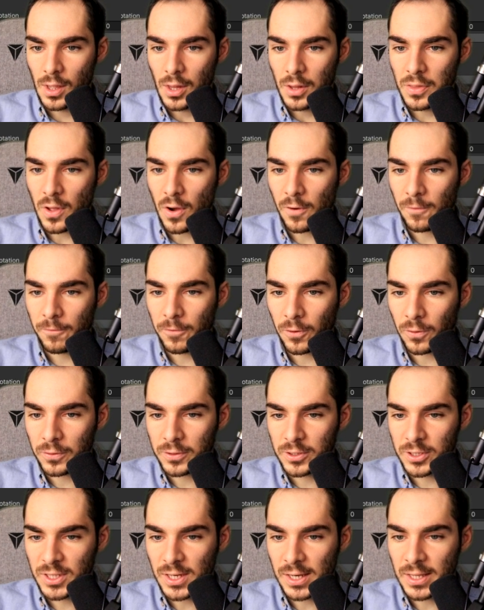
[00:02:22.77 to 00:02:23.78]
Now for
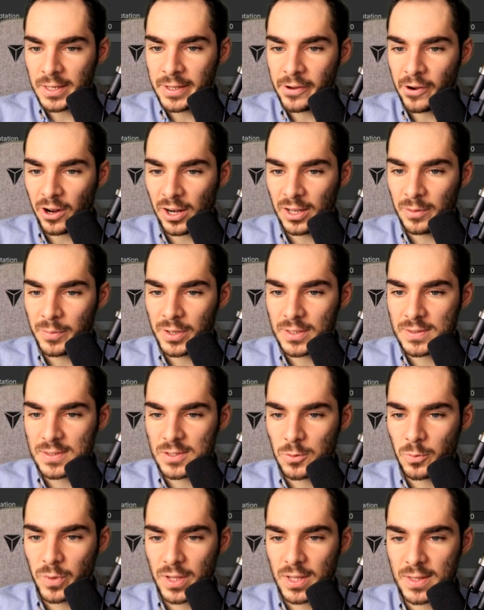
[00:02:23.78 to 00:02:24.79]
the linear limit
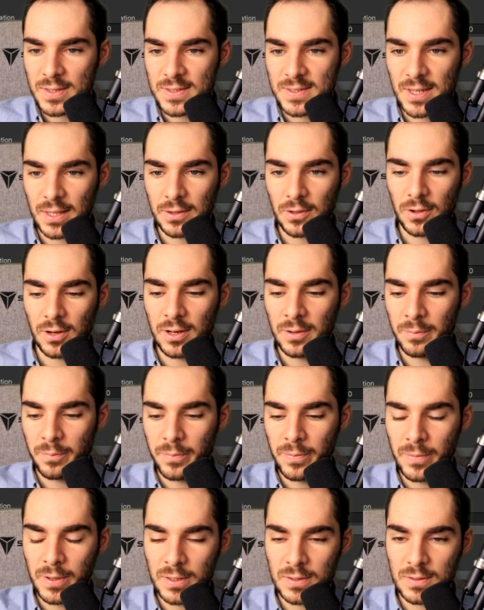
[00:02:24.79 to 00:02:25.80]
we can set a
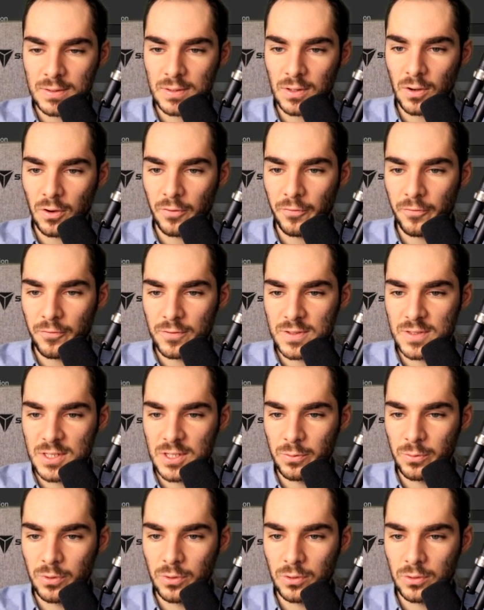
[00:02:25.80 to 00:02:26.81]
limit of
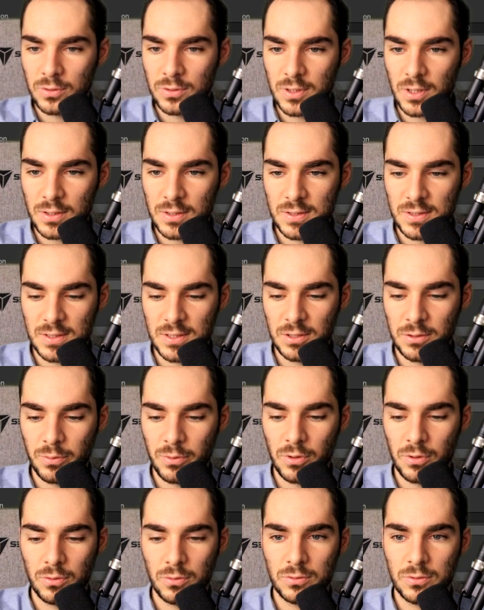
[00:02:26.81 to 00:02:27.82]

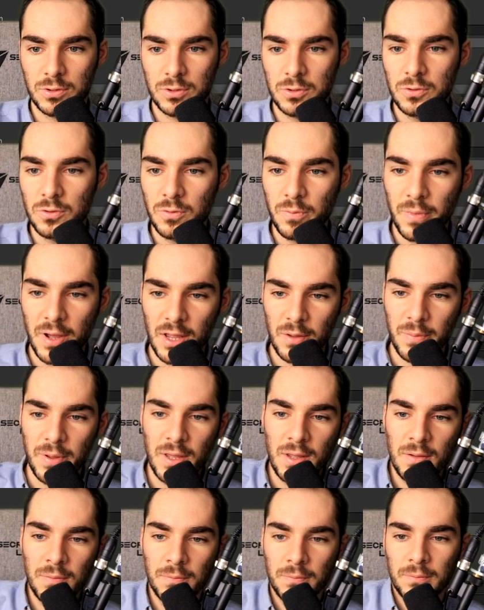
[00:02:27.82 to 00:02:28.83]
0.02
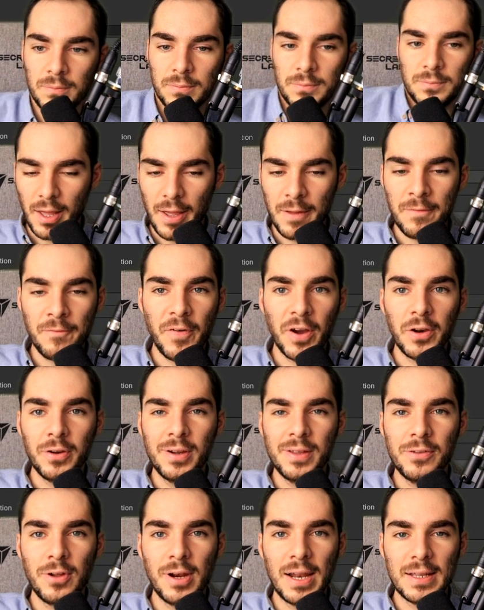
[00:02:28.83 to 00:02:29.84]
maybe. And finally,
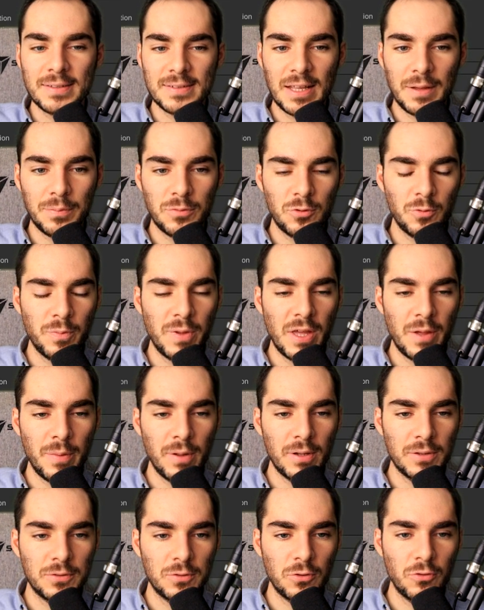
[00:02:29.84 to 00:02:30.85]
the last step to be
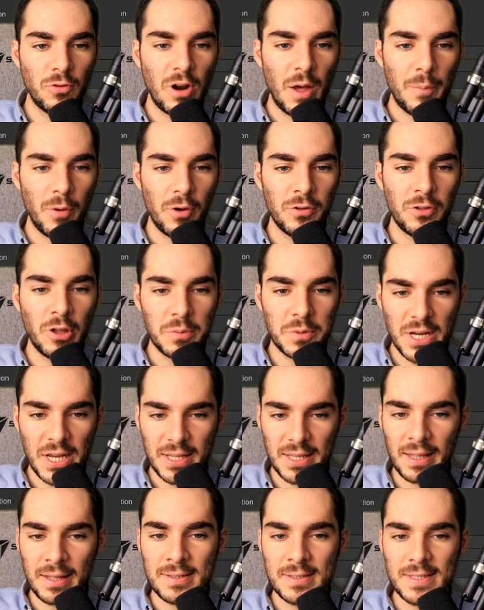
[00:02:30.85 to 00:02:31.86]
able to grab an object
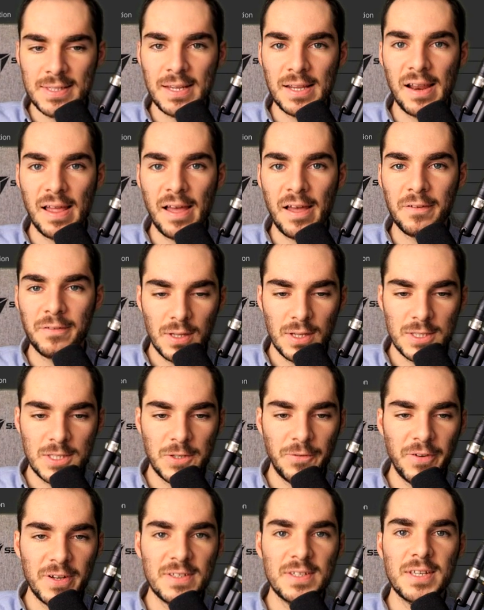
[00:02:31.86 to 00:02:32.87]
and still have its
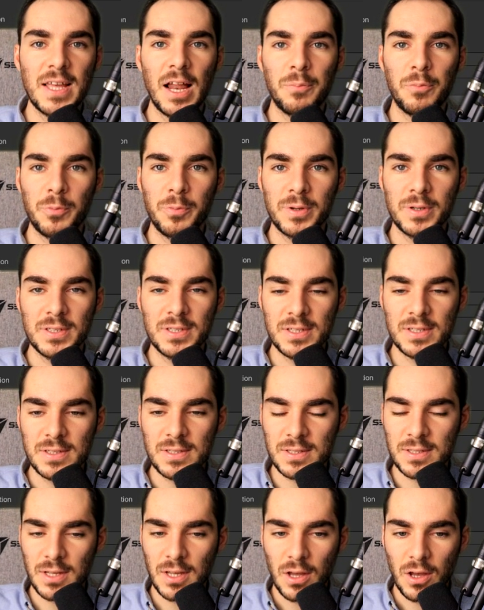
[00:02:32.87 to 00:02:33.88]
physical
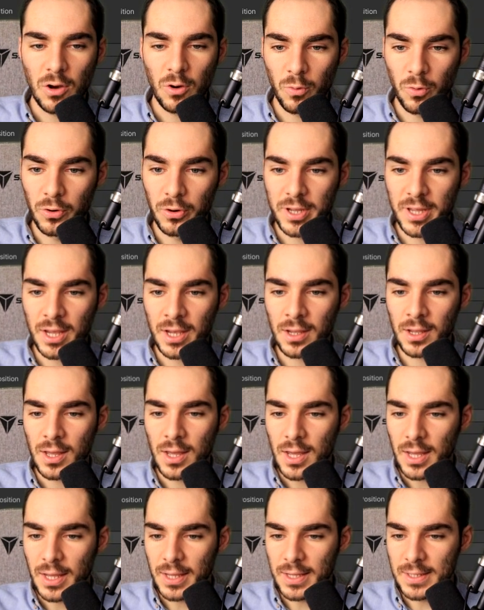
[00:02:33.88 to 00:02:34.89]
properties working
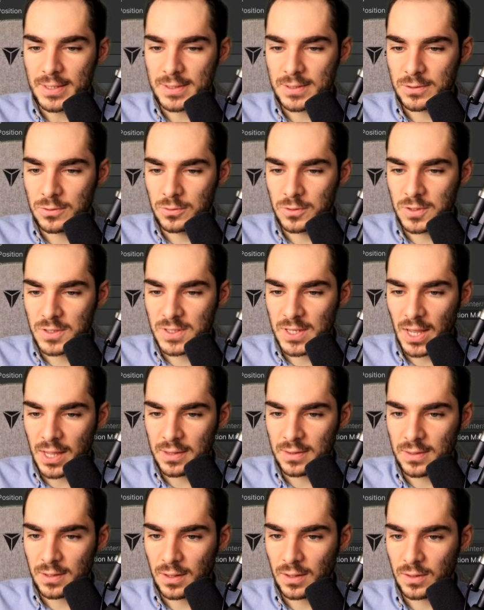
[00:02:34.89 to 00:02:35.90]
is to
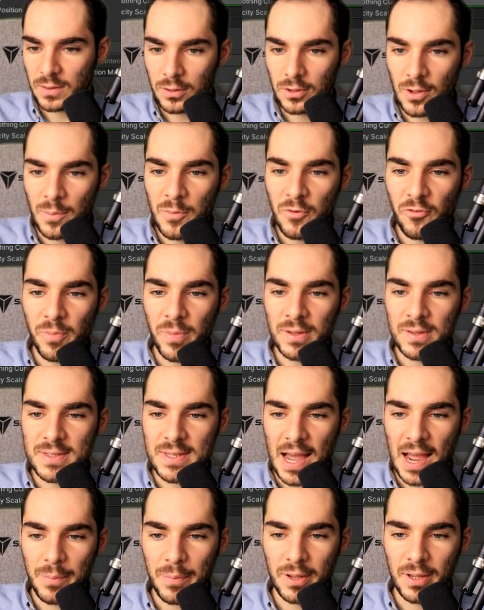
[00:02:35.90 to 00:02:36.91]
set the movement
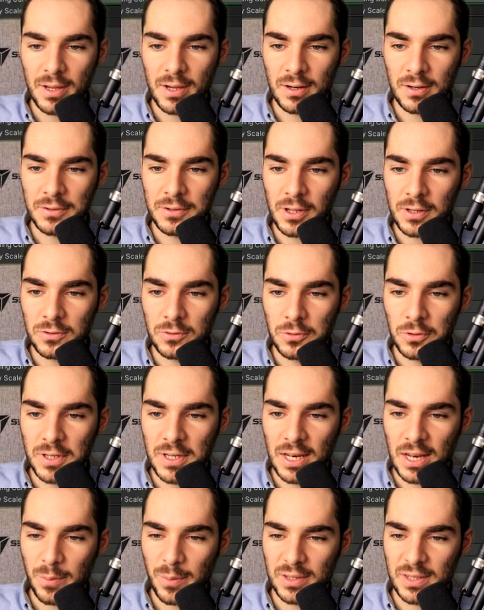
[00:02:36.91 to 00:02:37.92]
type here not to
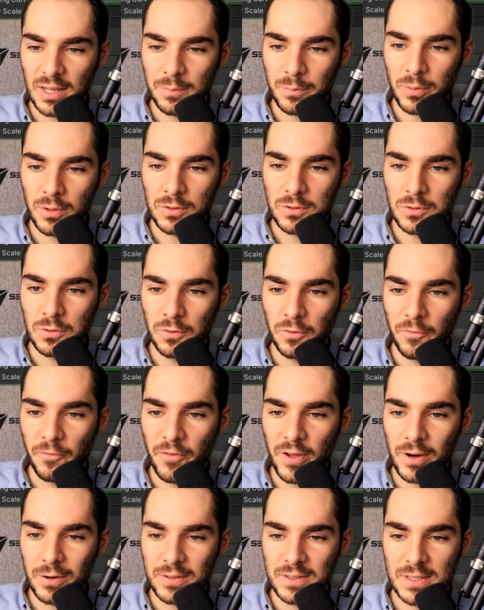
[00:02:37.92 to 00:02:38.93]
kinematic but to
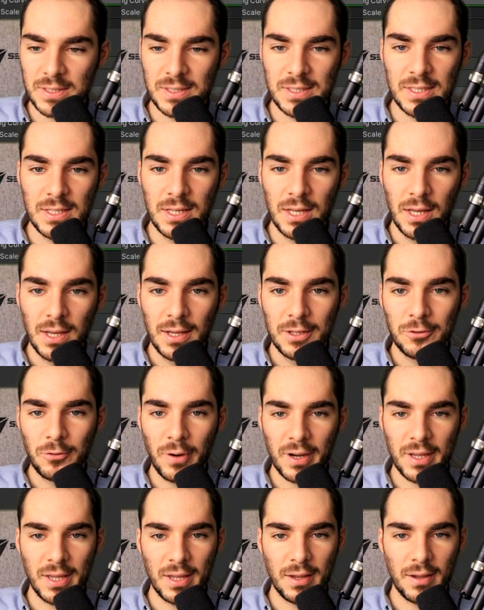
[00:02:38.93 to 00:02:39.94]
velocity
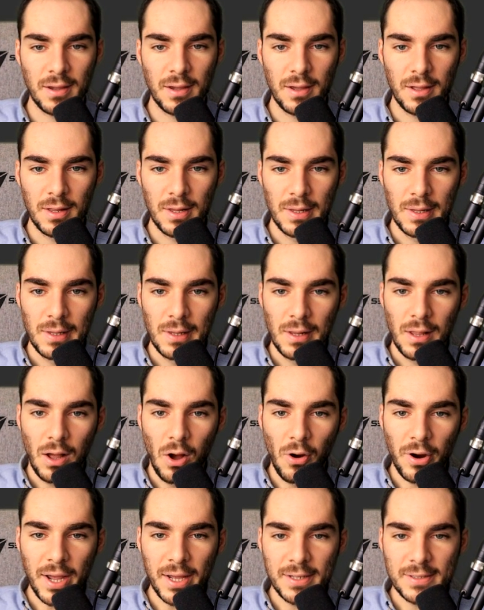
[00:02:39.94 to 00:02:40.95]
tracking.
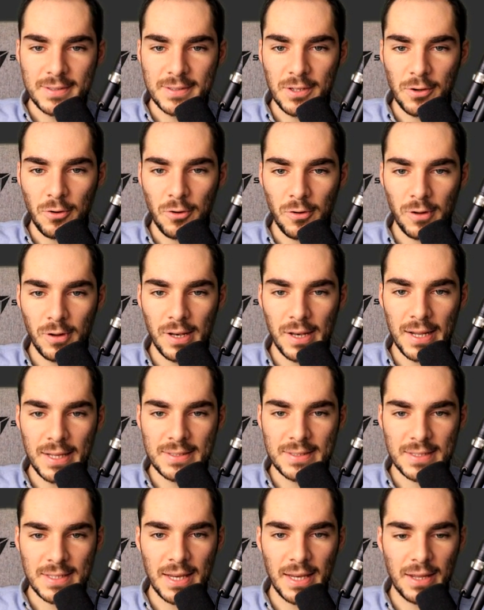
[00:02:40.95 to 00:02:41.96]
Okay, so
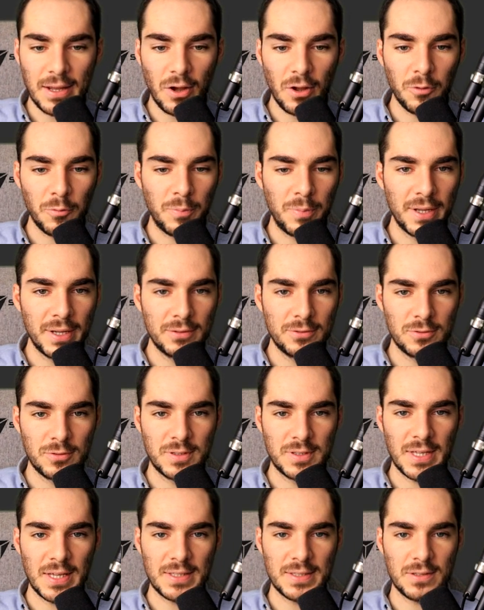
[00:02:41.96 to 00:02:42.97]
let's click on play to
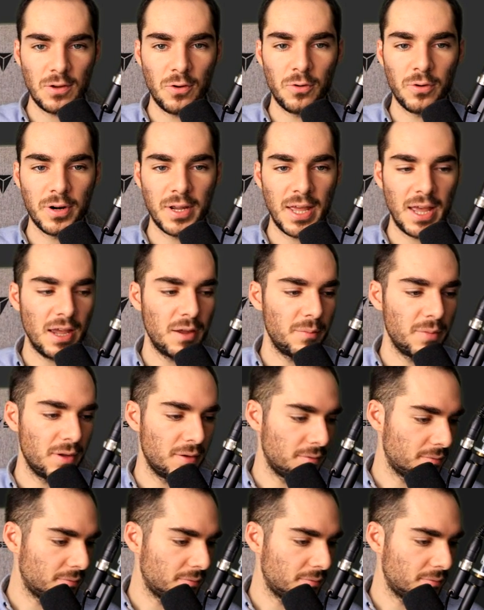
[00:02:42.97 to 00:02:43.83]
test our game.